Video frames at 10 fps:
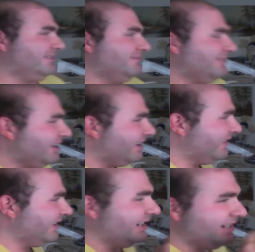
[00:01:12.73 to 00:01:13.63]
awesome.
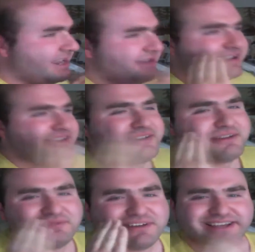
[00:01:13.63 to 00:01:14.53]
Oh my god.
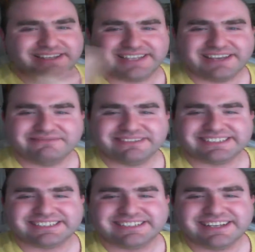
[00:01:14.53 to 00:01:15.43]
It
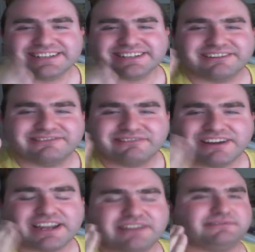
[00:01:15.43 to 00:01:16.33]
was such a
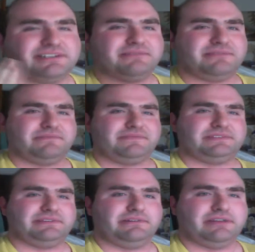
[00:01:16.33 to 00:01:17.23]
great entertainment
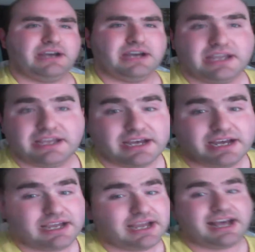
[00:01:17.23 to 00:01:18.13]
episode.
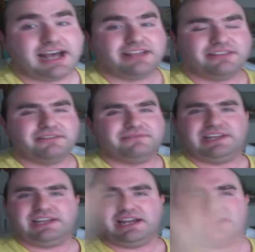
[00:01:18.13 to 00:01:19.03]
I
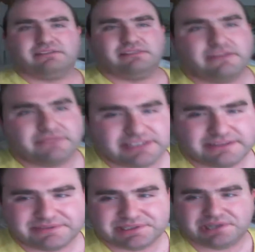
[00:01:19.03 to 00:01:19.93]
loved it. I love this
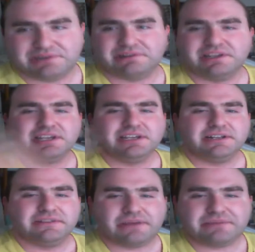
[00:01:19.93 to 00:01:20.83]
episode.
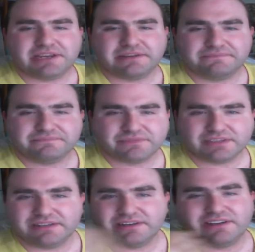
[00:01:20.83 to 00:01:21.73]
I mean,
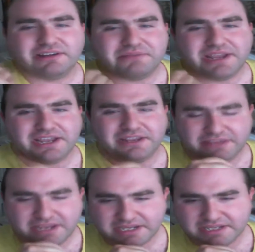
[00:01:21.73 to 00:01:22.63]
oh
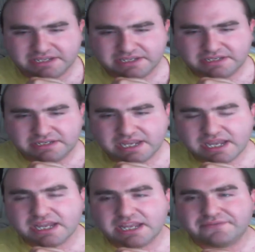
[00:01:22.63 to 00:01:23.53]
man, like,
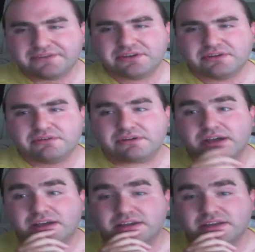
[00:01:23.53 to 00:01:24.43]
yeah, even
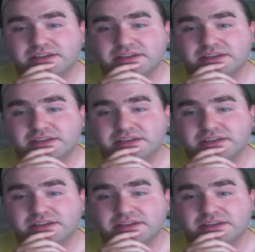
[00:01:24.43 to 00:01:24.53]
though,